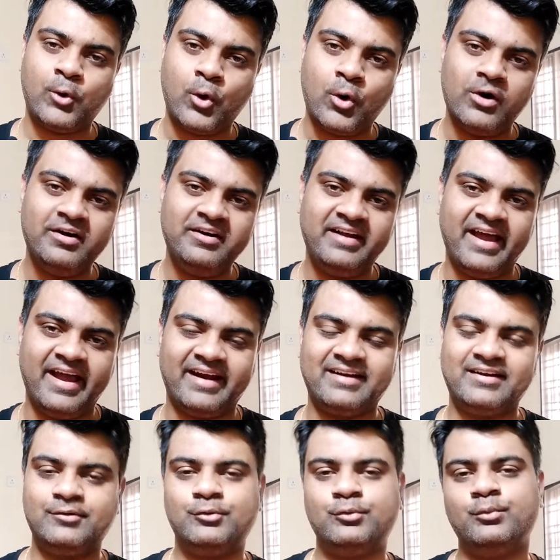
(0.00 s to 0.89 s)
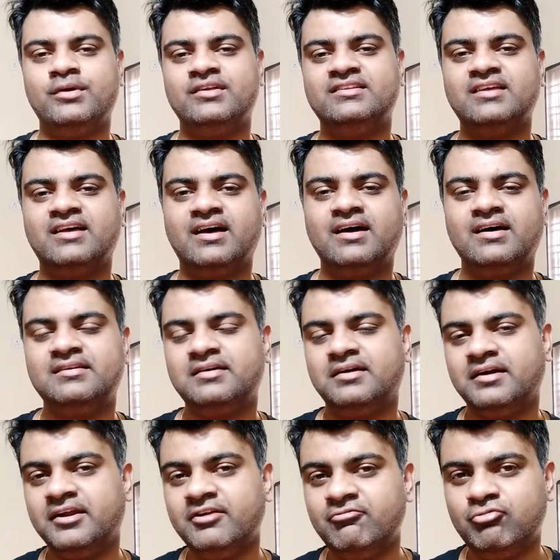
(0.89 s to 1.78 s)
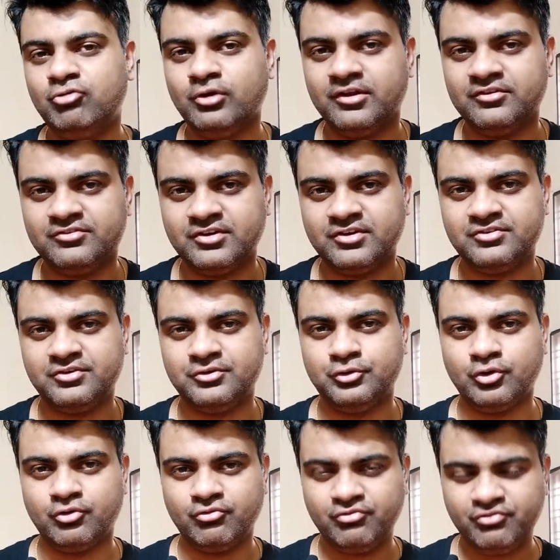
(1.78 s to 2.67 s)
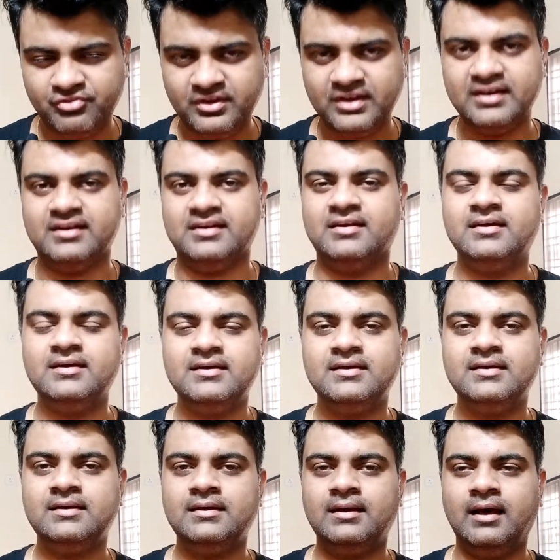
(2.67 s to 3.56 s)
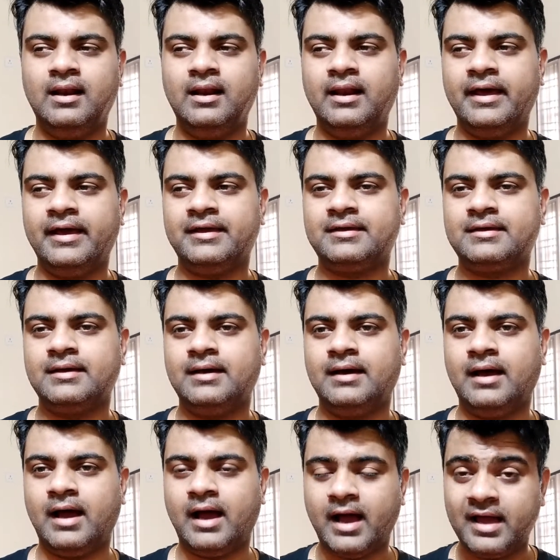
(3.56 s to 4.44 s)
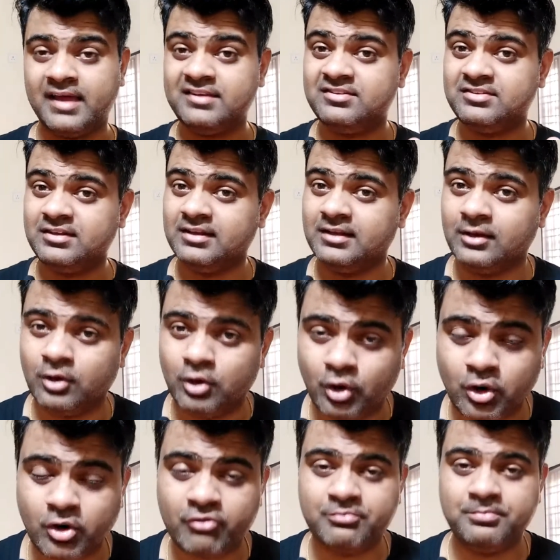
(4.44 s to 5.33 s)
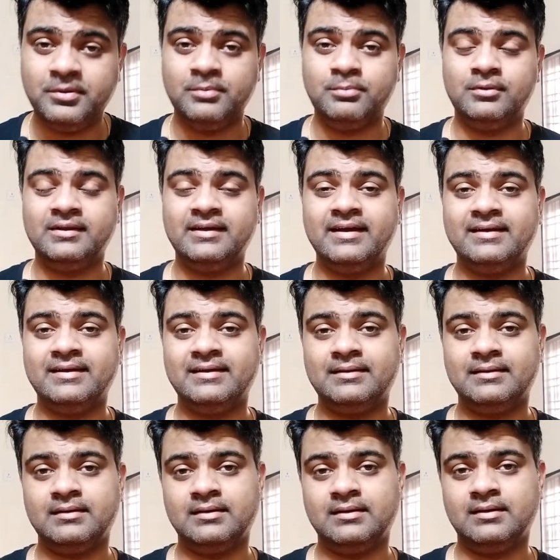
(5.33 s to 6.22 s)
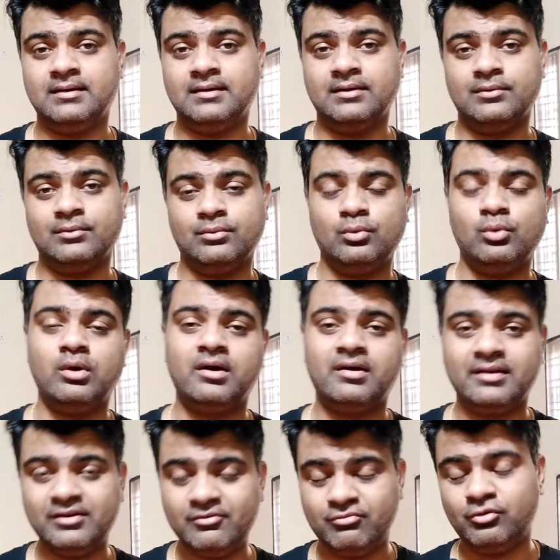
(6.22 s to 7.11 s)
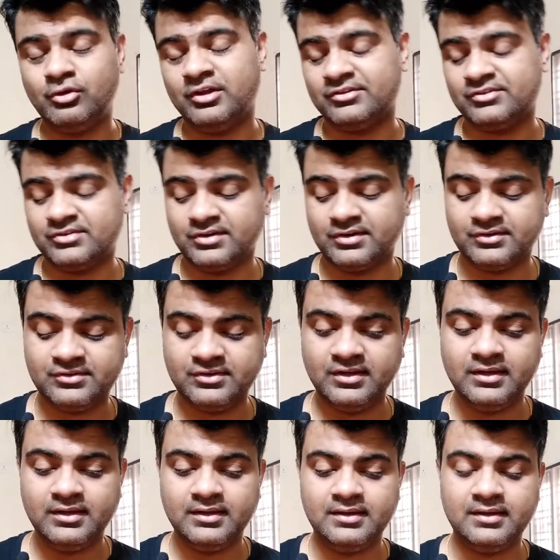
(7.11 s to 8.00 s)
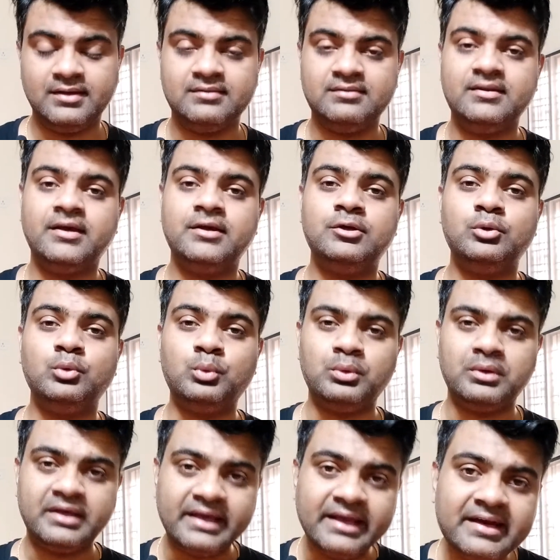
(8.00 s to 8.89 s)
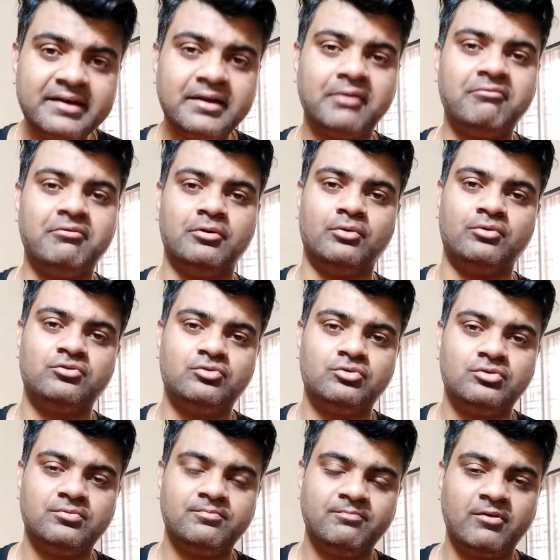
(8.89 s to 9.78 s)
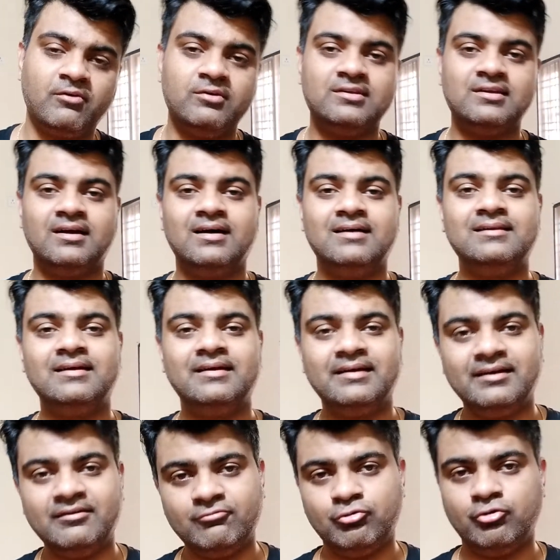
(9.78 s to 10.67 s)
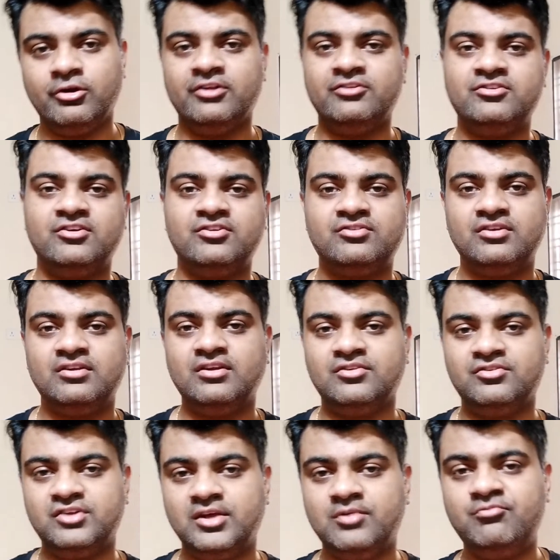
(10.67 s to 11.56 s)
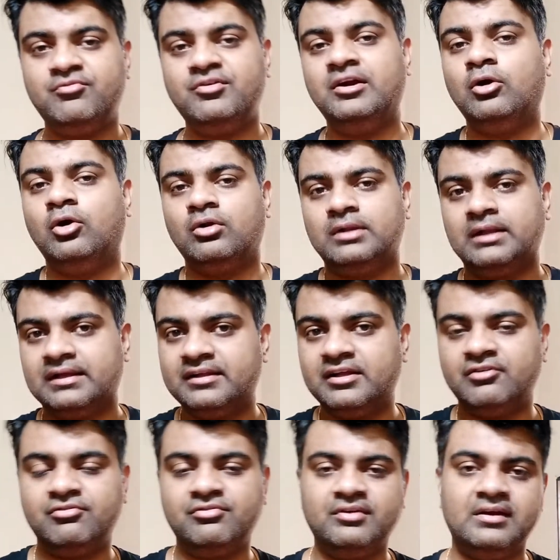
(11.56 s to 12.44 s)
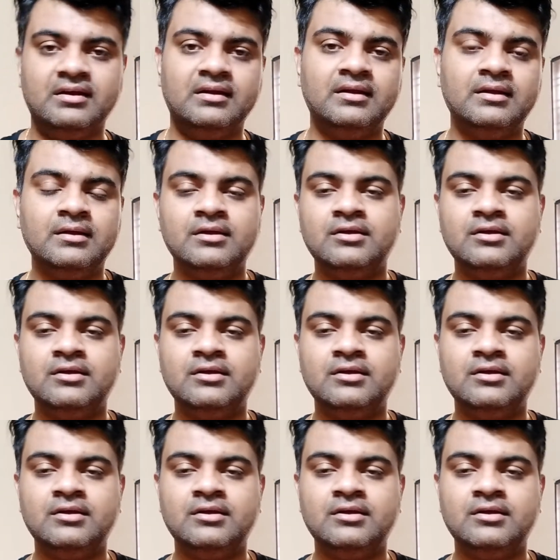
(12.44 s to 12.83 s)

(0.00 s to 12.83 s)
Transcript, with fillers: contact with other influencers in your field like uh, I see a lot of people getting uh, influencers, they do interviews with other influencers in the same field or the other field.